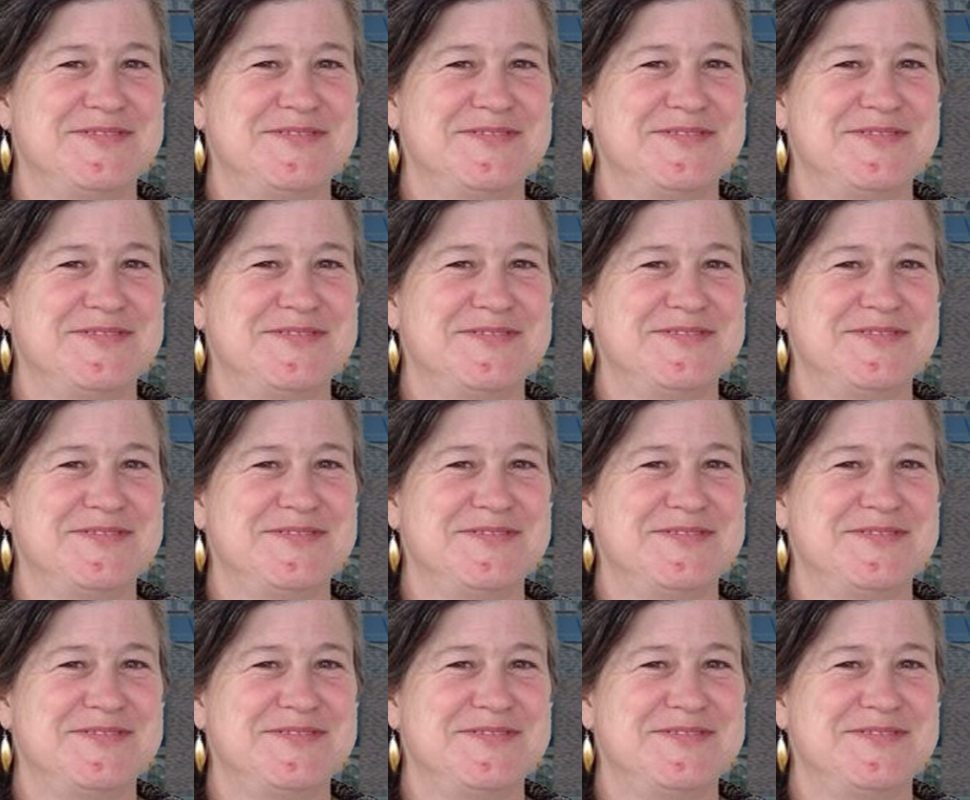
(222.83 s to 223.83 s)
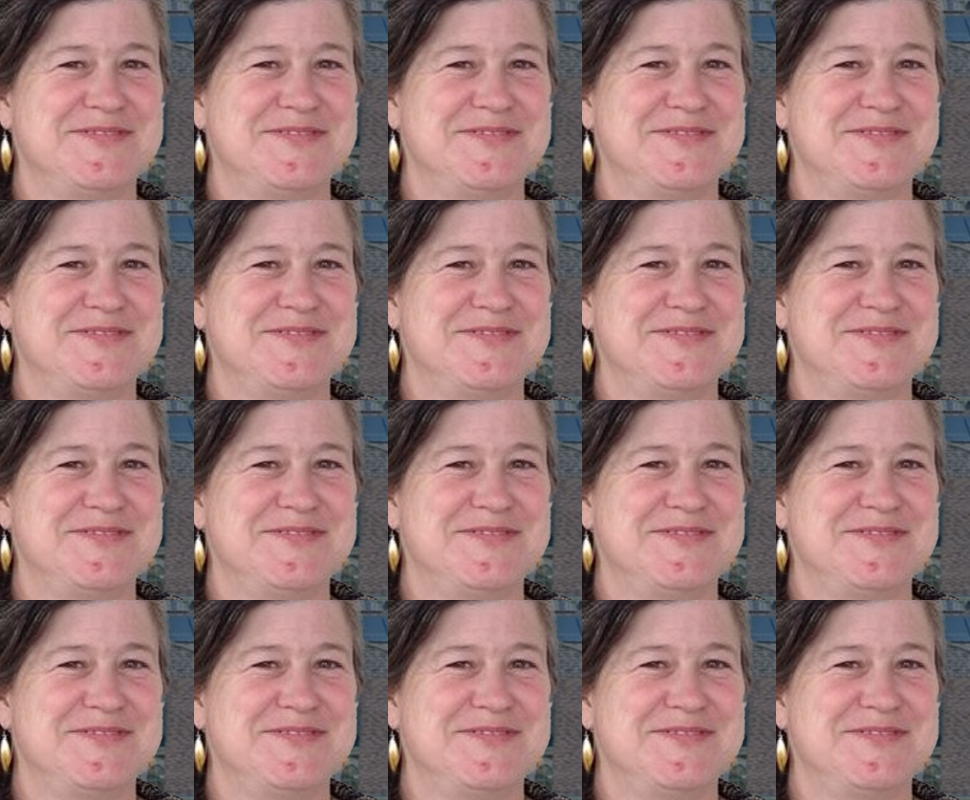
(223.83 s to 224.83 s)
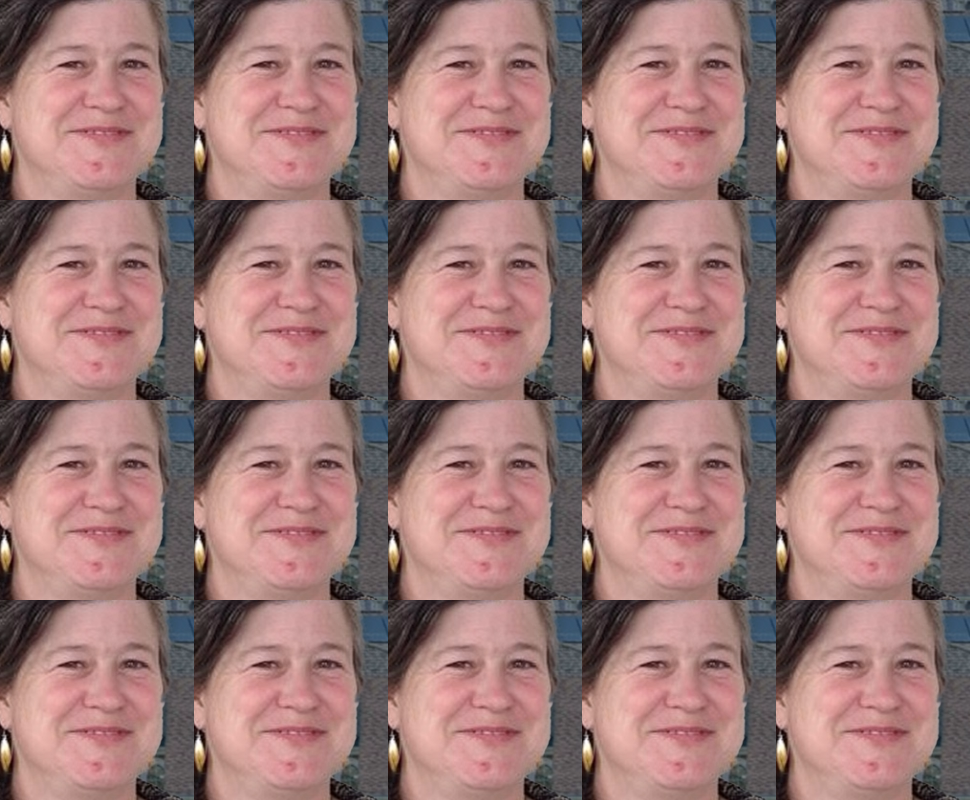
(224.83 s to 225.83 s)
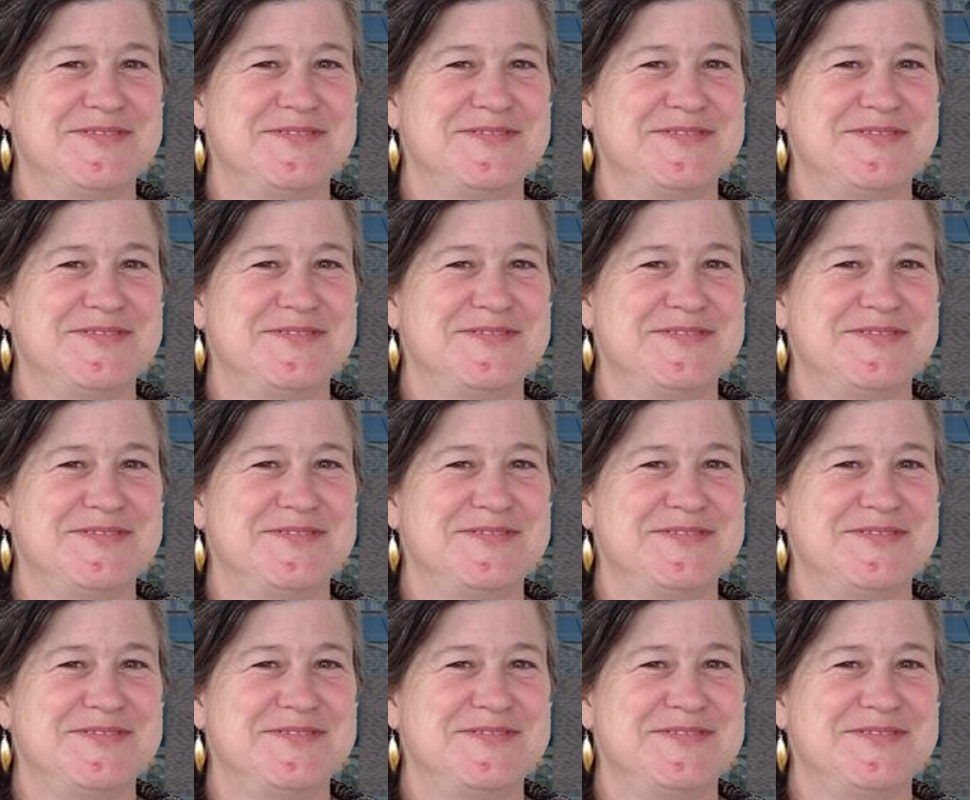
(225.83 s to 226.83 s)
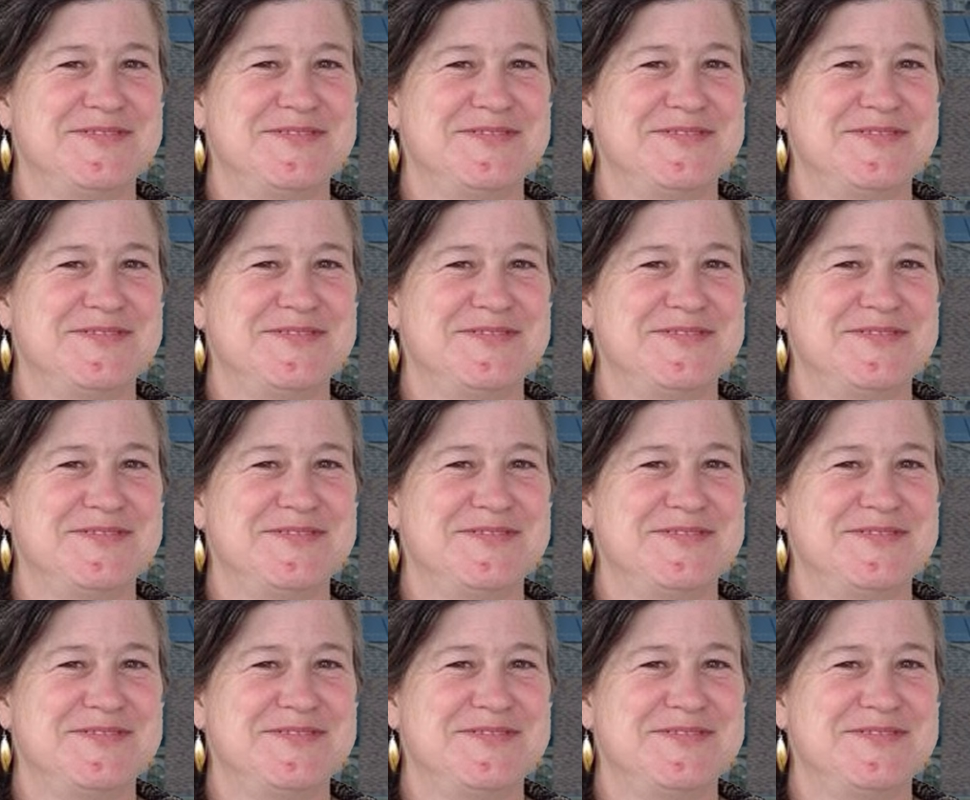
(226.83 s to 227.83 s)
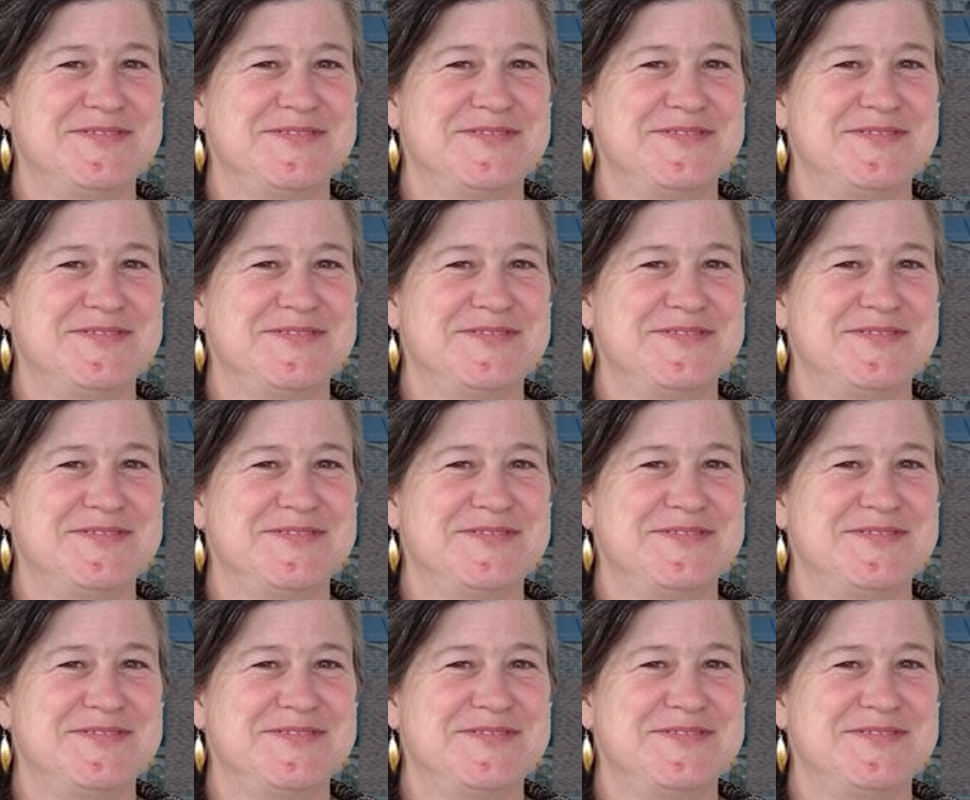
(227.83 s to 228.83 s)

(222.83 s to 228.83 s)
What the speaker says: The face doesn't move, so there is nothing to read.